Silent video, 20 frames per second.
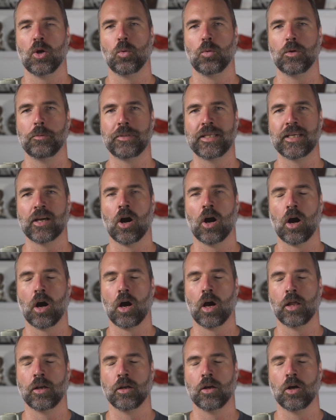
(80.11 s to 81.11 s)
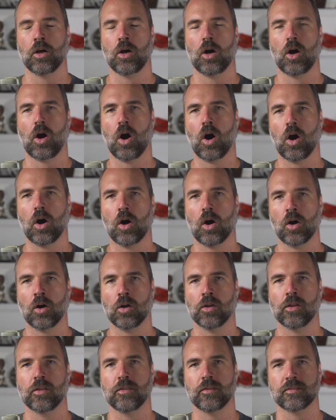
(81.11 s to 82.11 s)
We'd be on
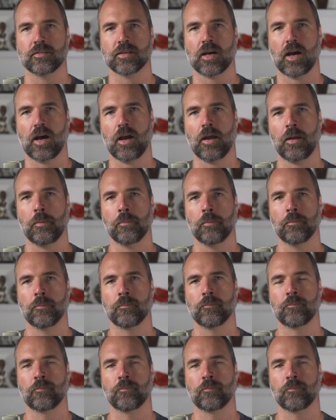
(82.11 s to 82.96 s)
all the time.